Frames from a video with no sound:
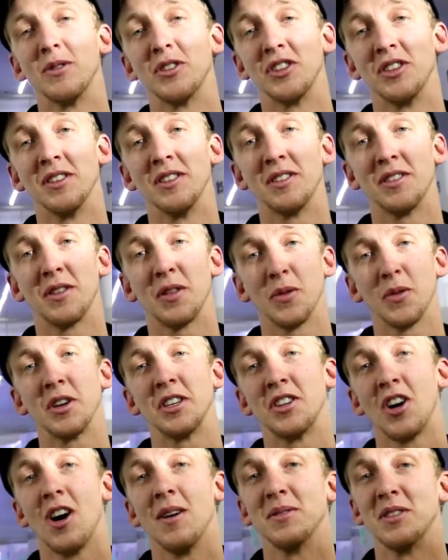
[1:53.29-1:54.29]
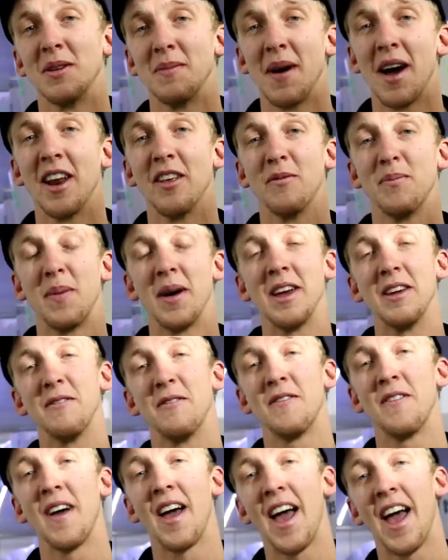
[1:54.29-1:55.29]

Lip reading: which is 3 times the amount of beef.